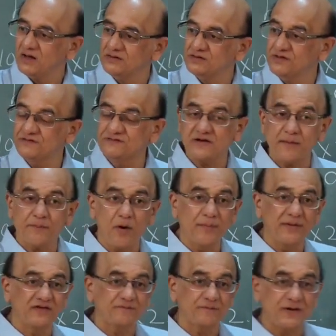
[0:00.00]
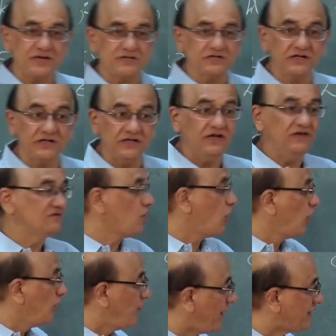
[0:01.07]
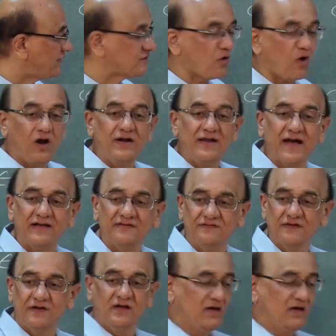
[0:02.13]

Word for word: this type of expression is always called as